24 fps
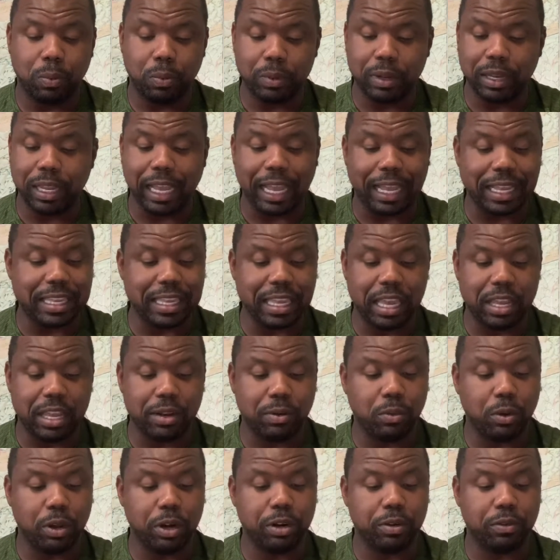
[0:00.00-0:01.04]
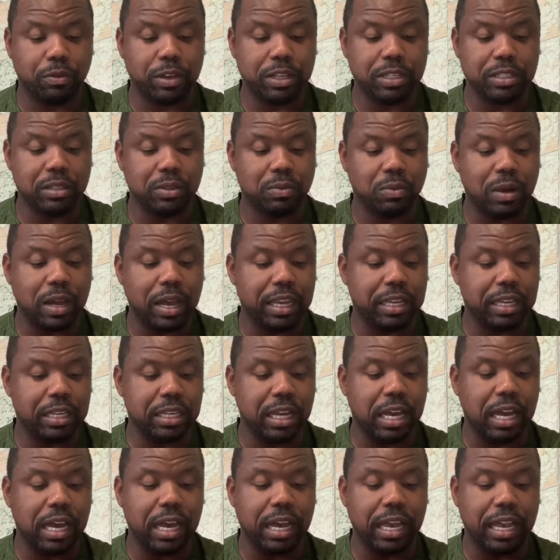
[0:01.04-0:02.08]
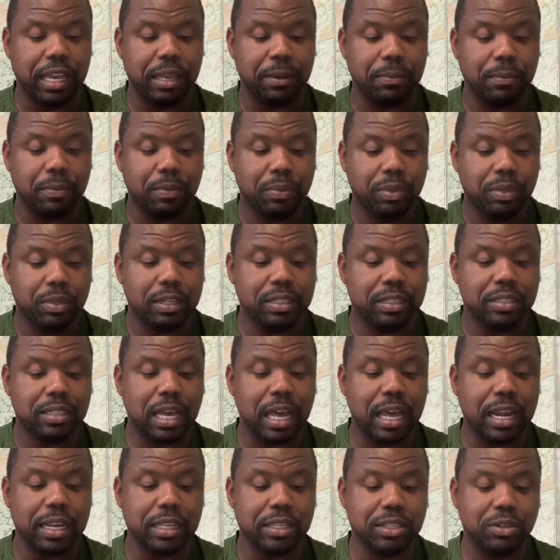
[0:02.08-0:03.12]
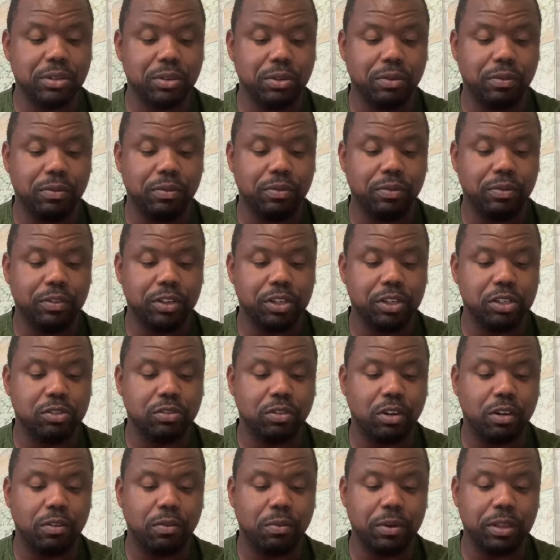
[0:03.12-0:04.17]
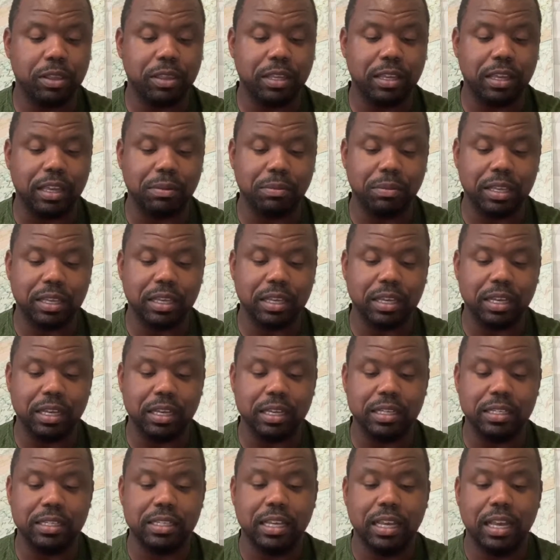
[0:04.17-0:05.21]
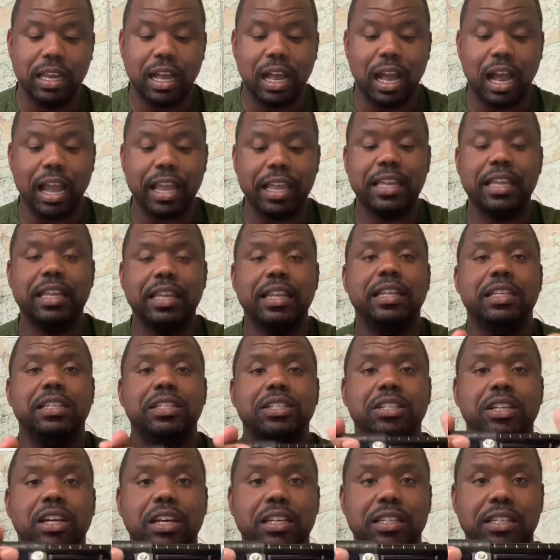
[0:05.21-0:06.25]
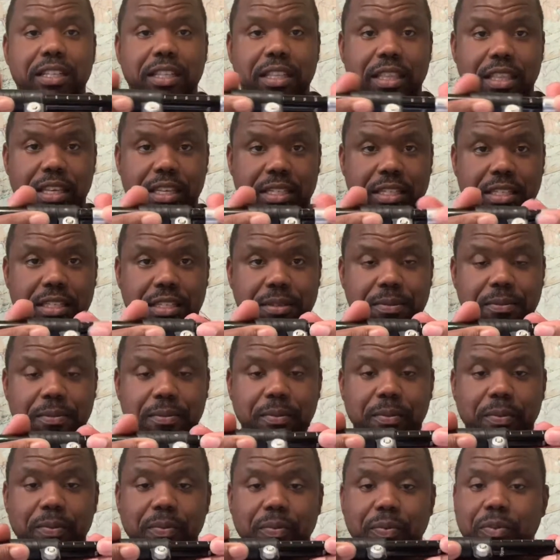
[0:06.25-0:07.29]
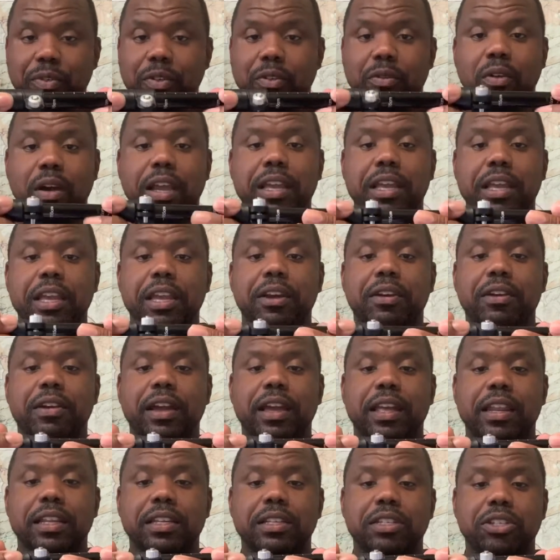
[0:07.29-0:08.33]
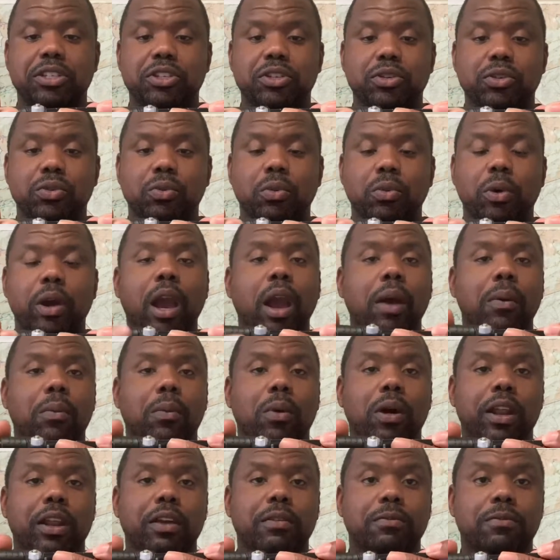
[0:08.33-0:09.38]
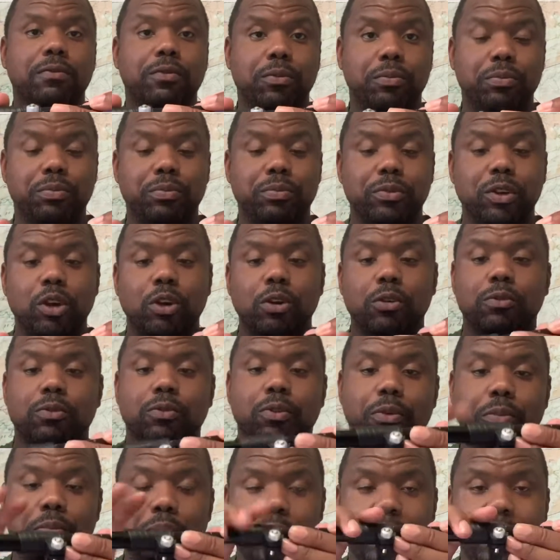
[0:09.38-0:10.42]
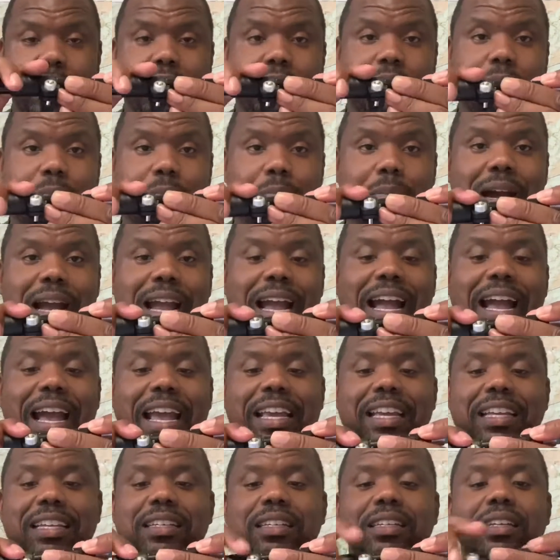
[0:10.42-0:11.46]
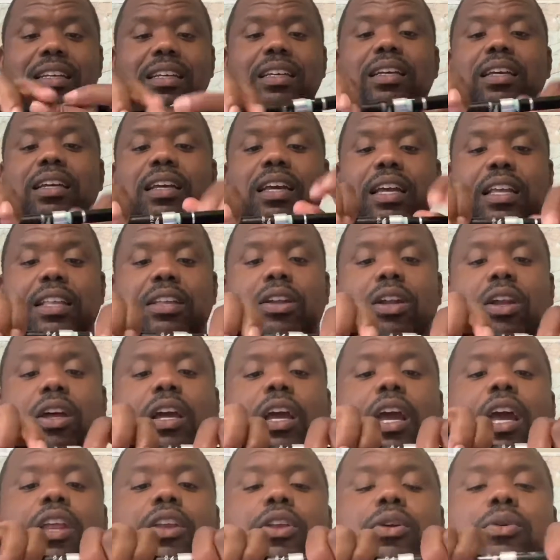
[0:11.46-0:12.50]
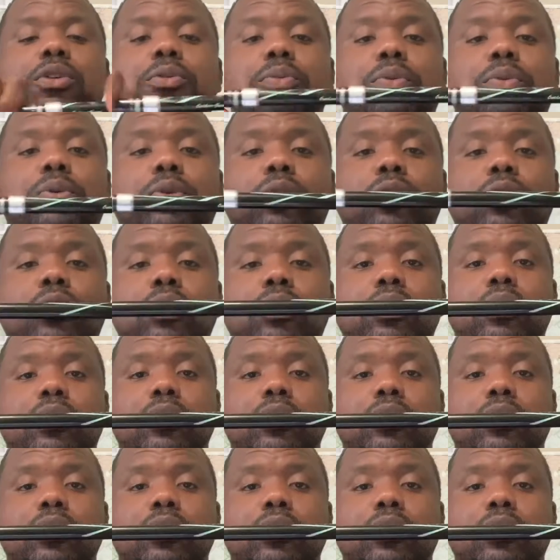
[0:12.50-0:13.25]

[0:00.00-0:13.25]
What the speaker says: But again, one of the reasons why I decided to venture off with it, because I can adjust this right here, and it's to where I want it for me, my height, and then all I gotta do is pull.